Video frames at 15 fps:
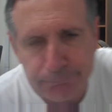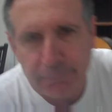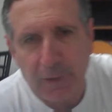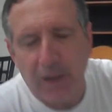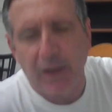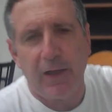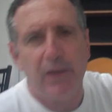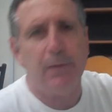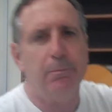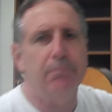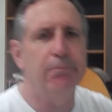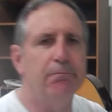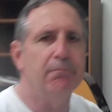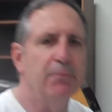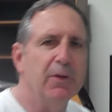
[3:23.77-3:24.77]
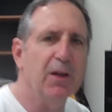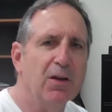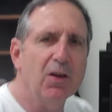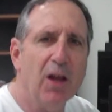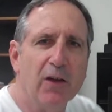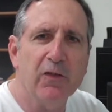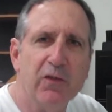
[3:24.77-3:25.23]
I did a
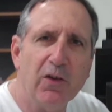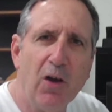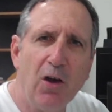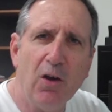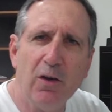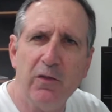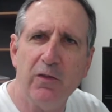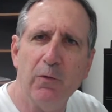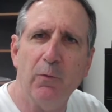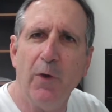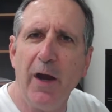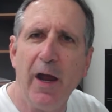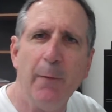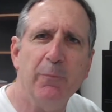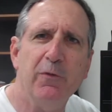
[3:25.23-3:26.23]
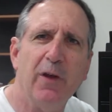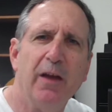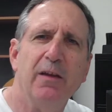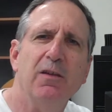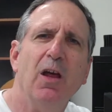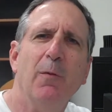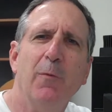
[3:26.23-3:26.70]
lot of songs and raps. I
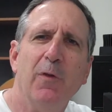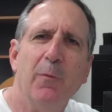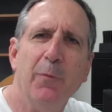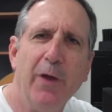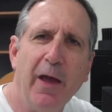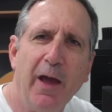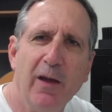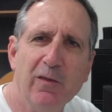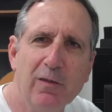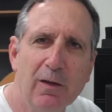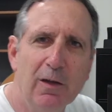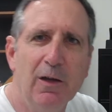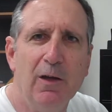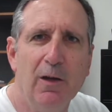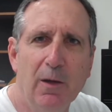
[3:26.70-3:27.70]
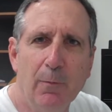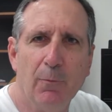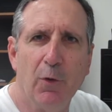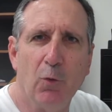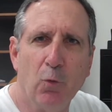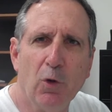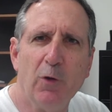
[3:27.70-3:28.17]
had done them in the past,
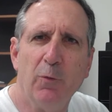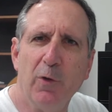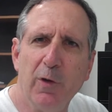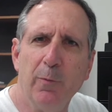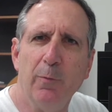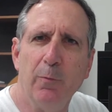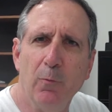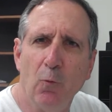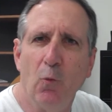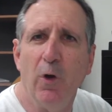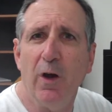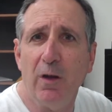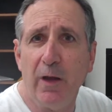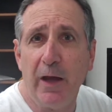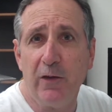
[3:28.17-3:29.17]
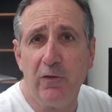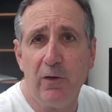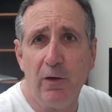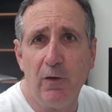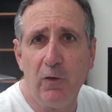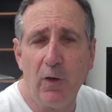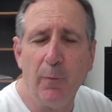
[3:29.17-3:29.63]
but it worked really well last
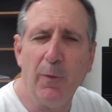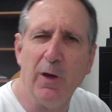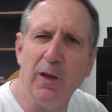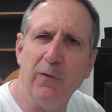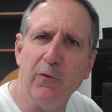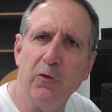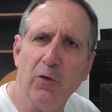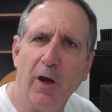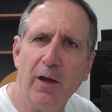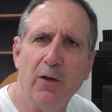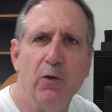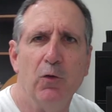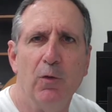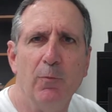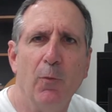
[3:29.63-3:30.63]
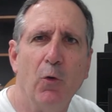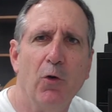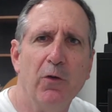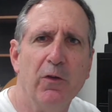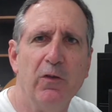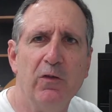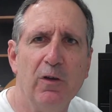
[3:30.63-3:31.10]
year, so I'm going to even try to do it more
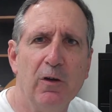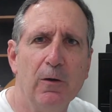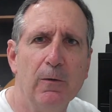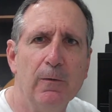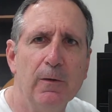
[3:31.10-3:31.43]
this year.